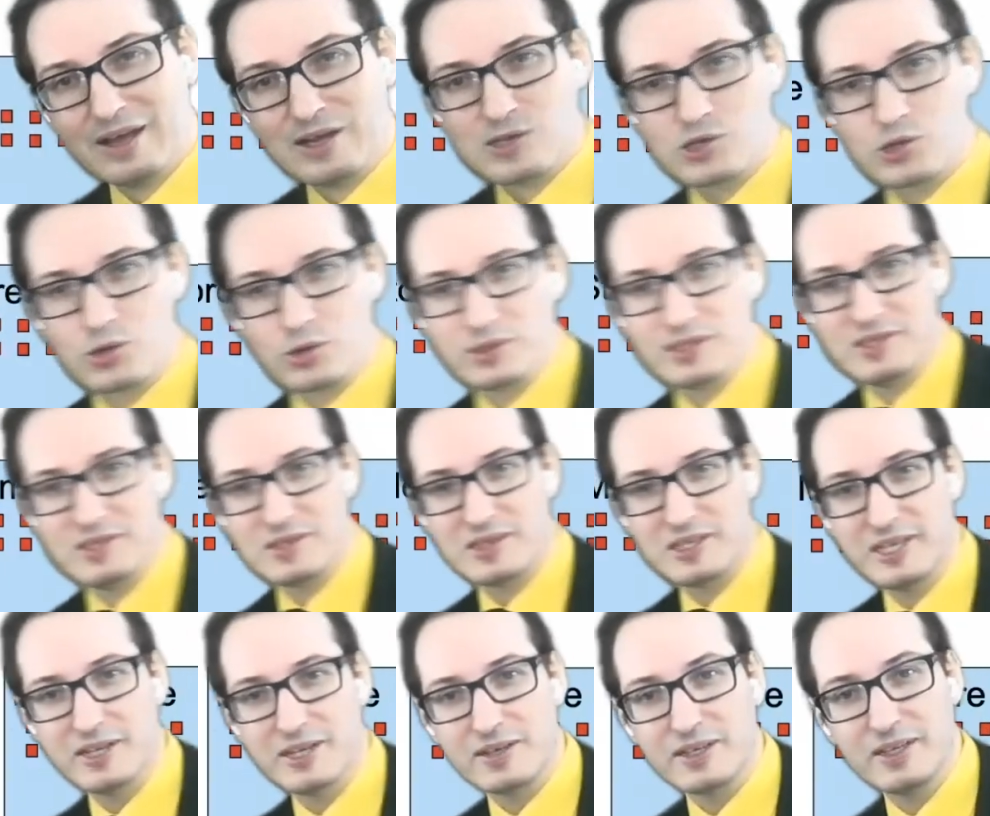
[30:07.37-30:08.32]
So this
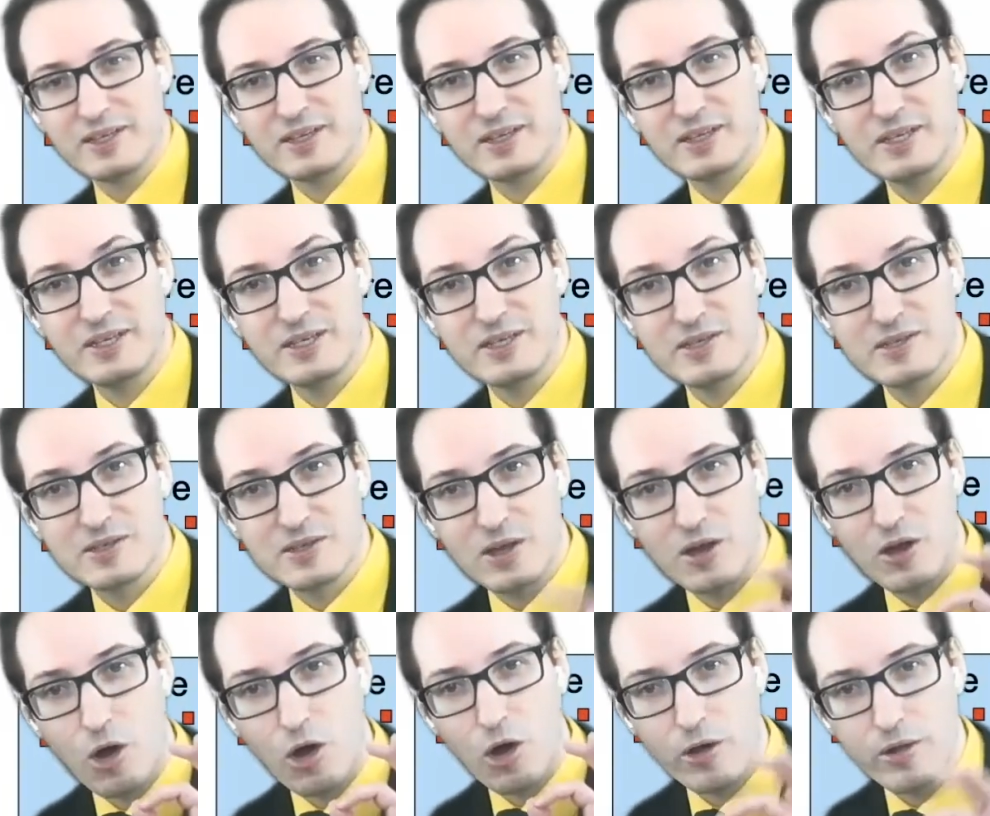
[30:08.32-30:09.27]
here is
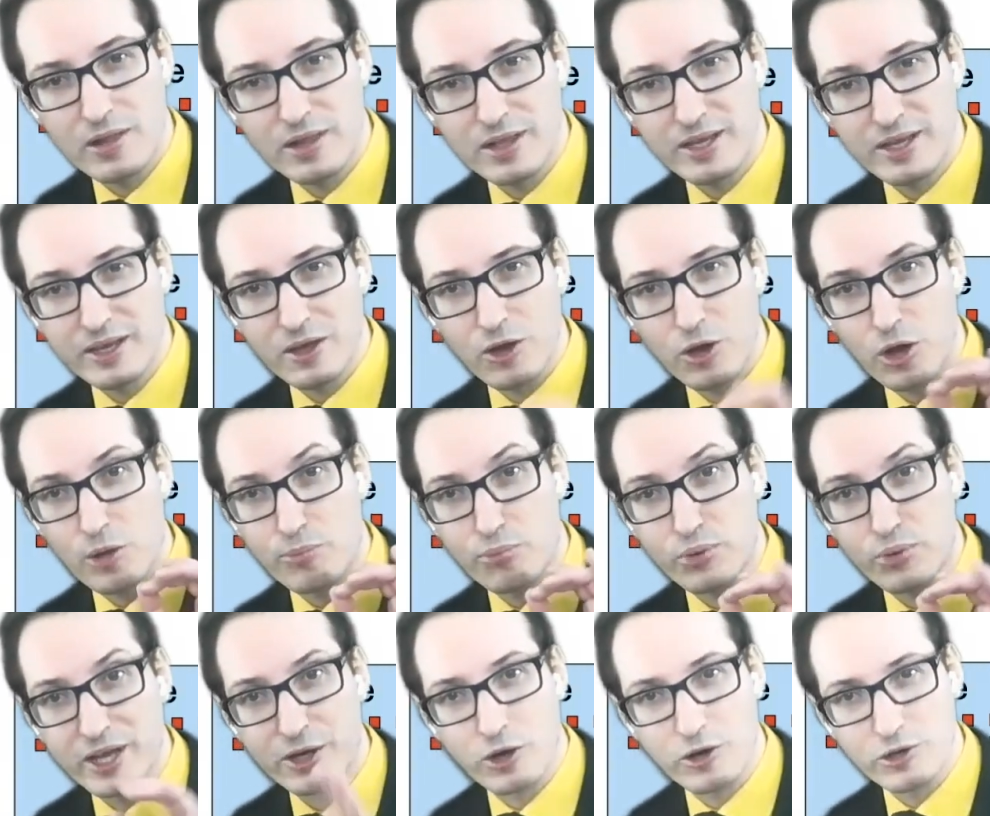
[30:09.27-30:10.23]
only a
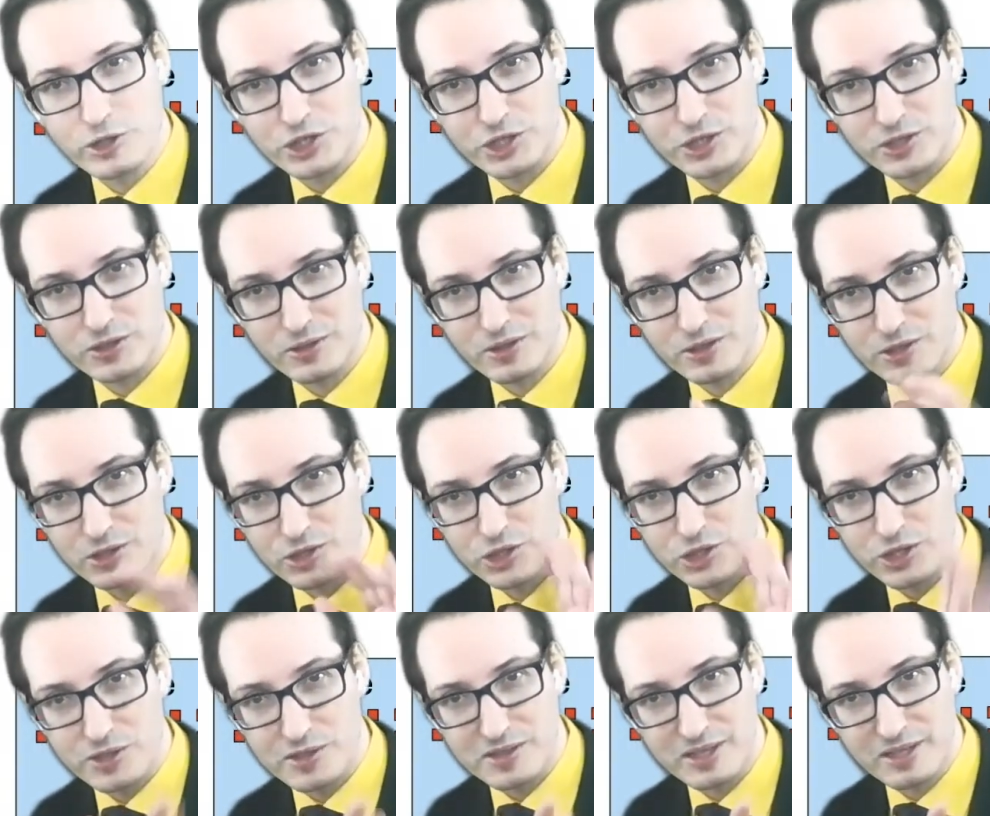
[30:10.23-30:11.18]
precaution
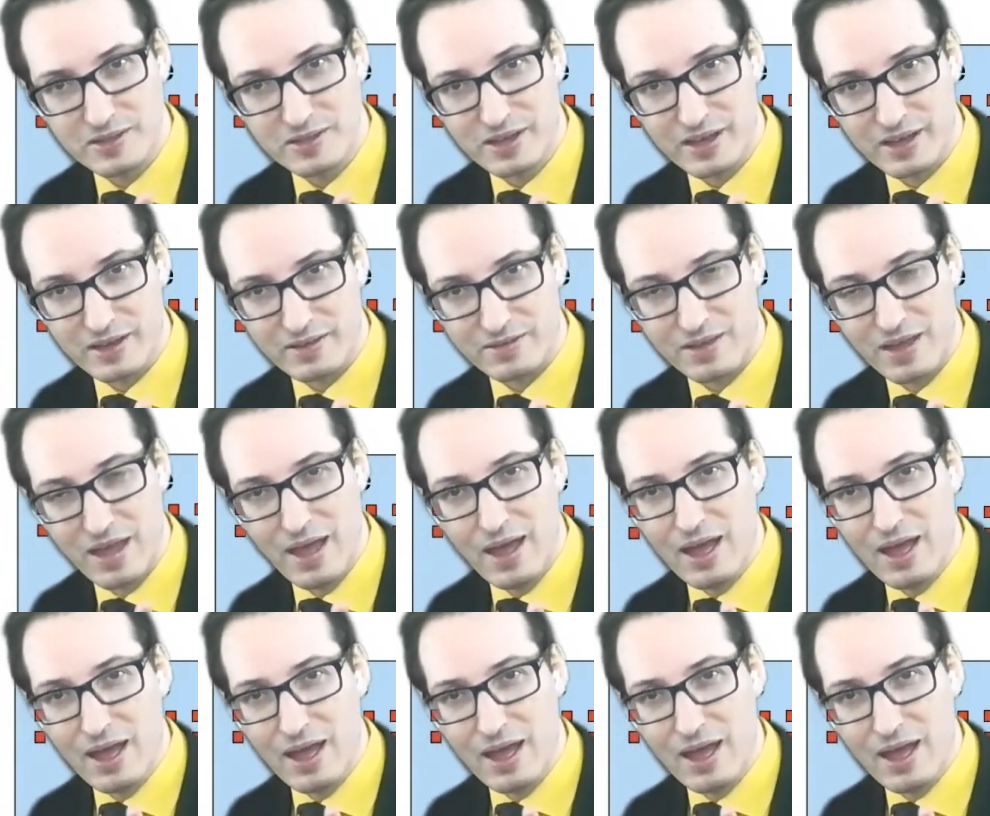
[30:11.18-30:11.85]
just in case.